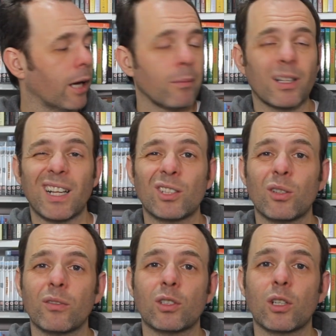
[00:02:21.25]
I'm glad to
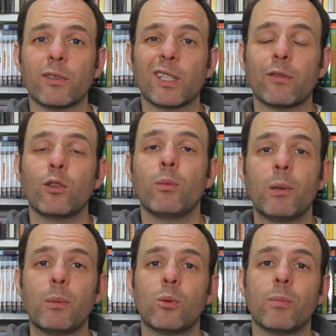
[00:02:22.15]
have discovered a few
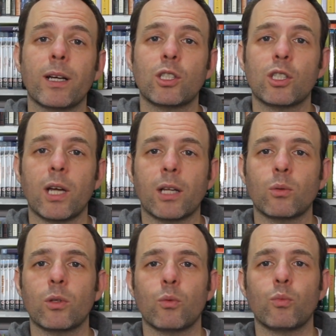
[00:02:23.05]
people on my
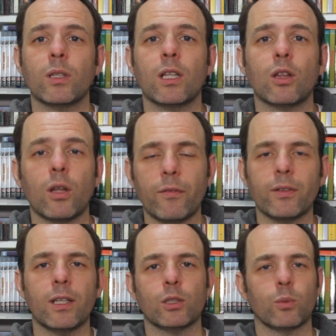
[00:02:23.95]
channel that really loved
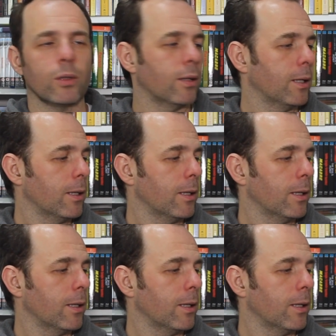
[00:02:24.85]
this one,